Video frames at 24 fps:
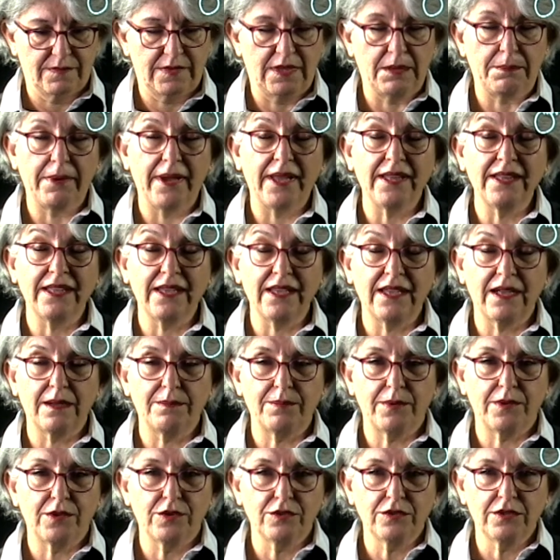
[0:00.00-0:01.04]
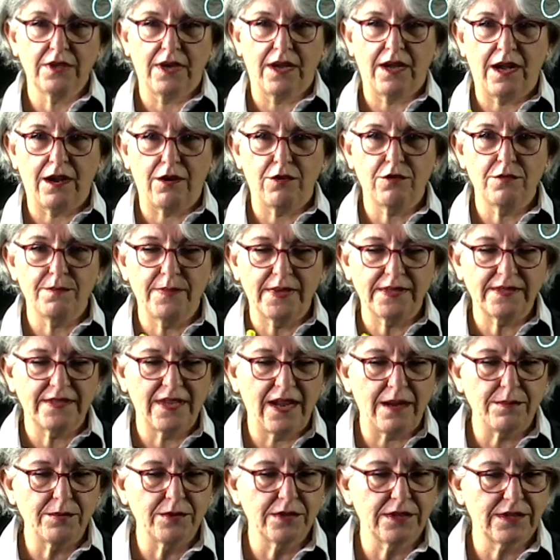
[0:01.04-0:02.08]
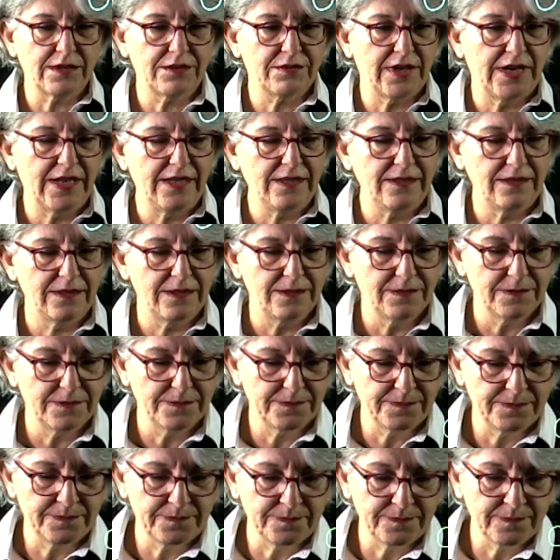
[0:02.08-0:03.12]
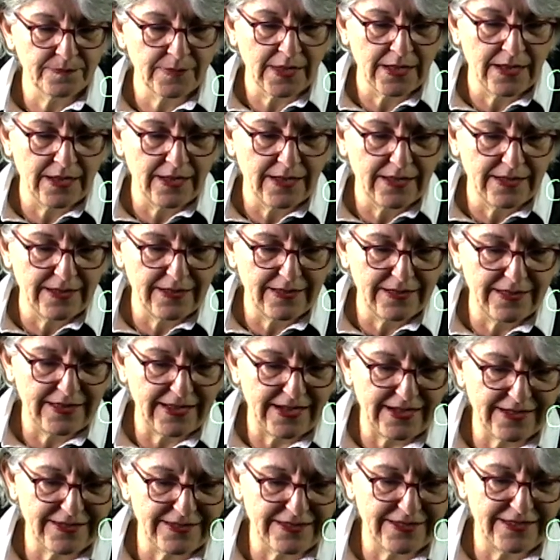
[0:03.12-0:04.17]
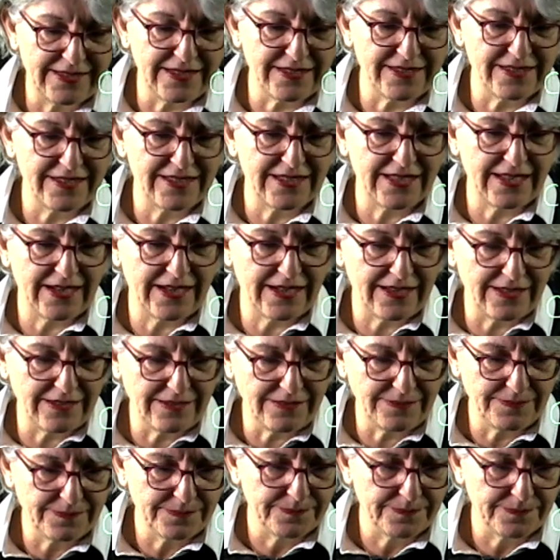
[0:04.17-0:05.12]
depending upon our metabolic rate, that this cell